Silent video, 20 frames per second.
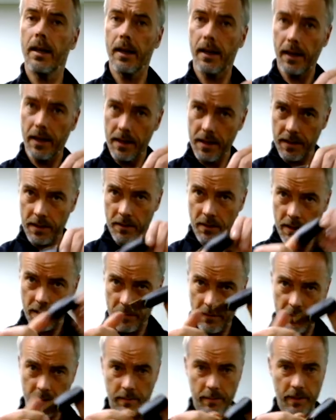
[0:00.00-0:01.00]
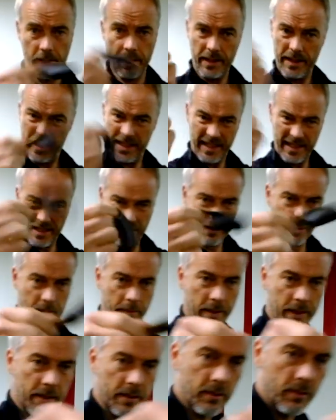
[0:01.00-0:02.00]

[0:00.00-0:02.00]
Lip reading: Nice to have, but it's not the best